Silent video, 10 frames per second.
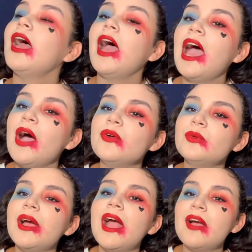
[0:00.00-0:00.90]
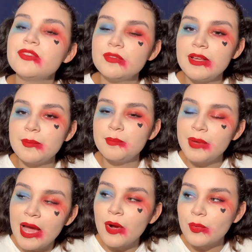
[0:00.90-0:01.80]
how do I have to write it
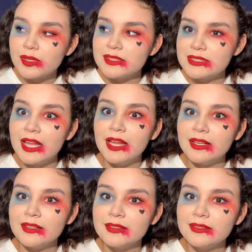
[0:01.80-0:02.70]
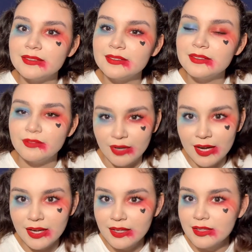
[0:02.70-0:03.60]
backwards then,
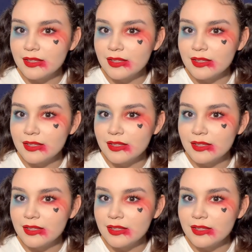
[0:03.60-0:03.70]
right?